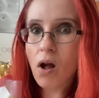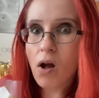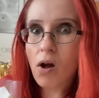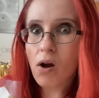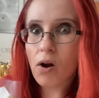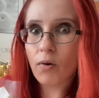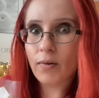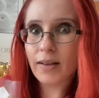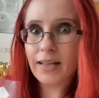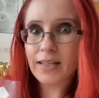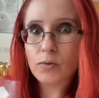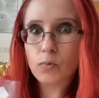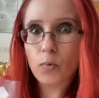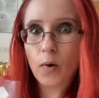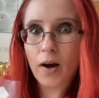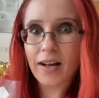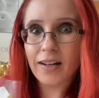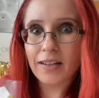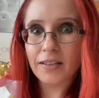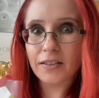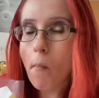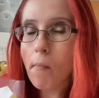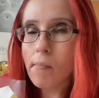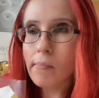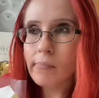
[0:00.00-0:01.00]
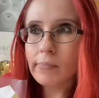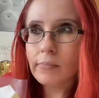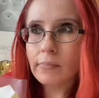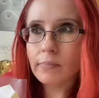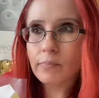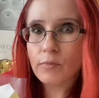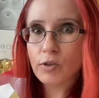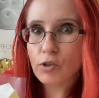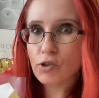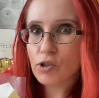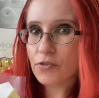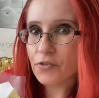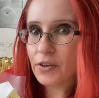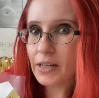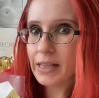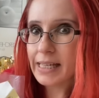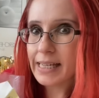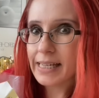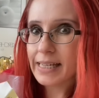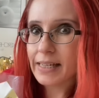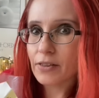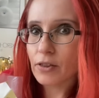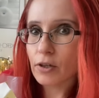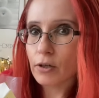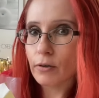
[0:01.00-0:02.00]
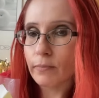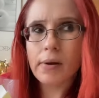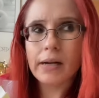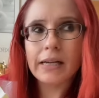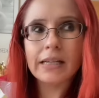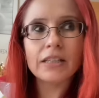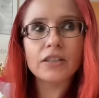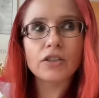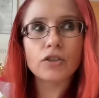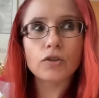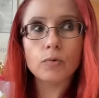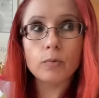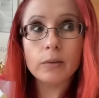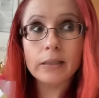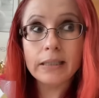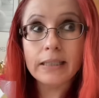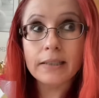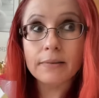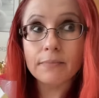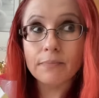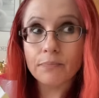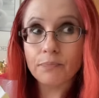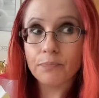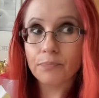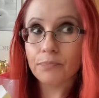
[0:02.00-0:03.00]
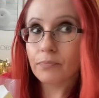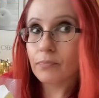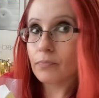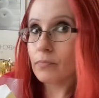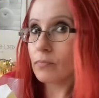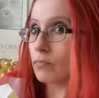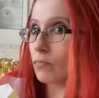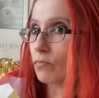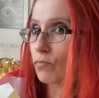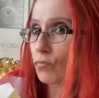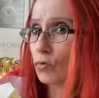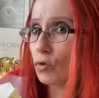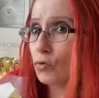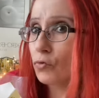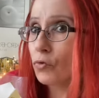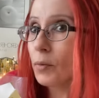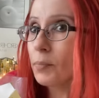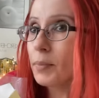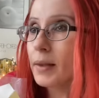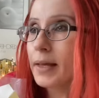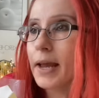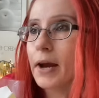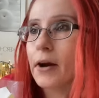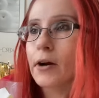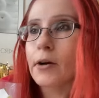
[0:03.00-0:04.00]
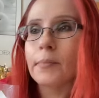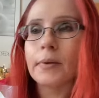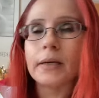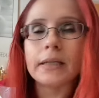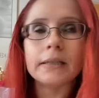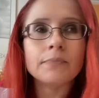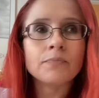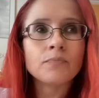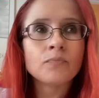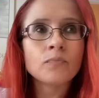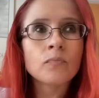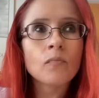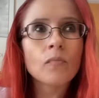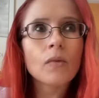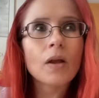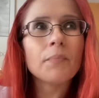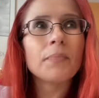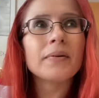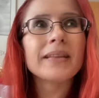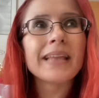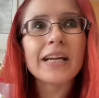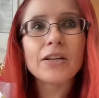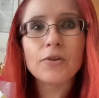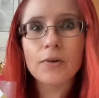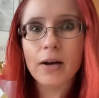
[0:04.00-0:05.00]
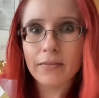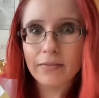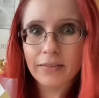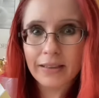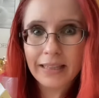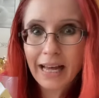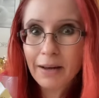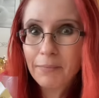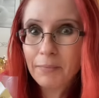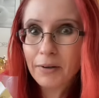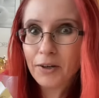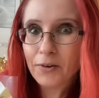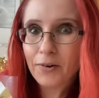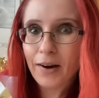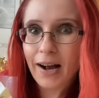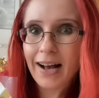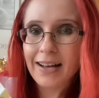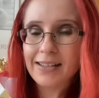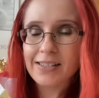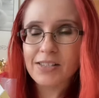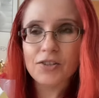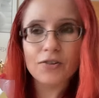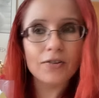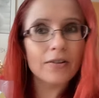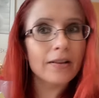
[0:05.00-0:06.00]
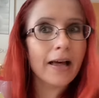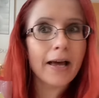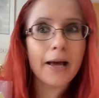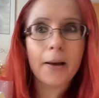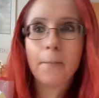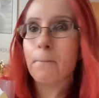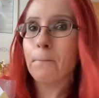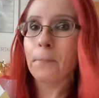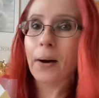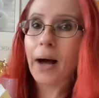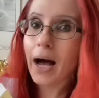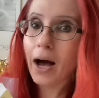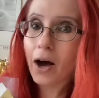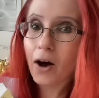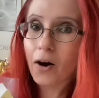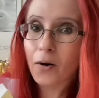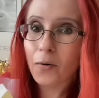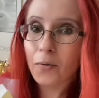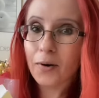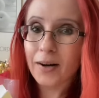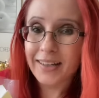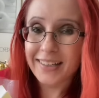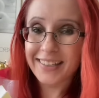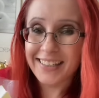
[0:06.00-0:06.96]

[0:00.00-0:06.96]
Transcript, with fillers: Oh, that's wild. I'm not sure if I like it though. It's sweet from the caramel, but then you have lemongrass and you're like, pow.